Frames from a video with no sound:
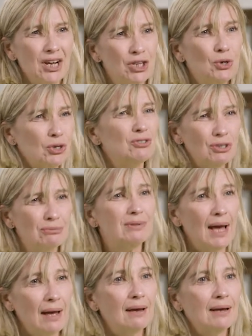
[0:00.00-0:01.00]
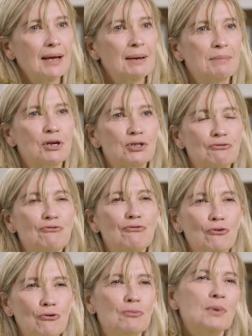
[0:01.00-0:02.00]
you can do that because the
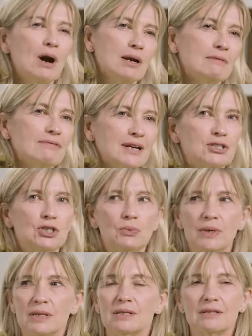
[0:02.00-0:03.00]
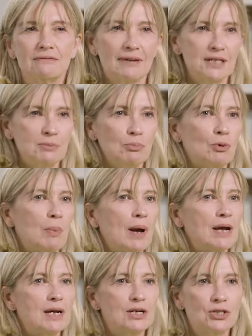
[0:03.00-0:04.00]
forum kind of lets you into the Facebook
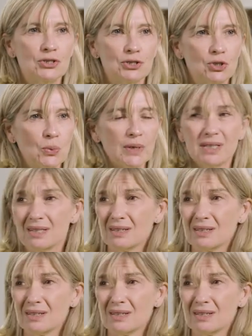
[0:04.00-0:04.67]
page and the Twitter.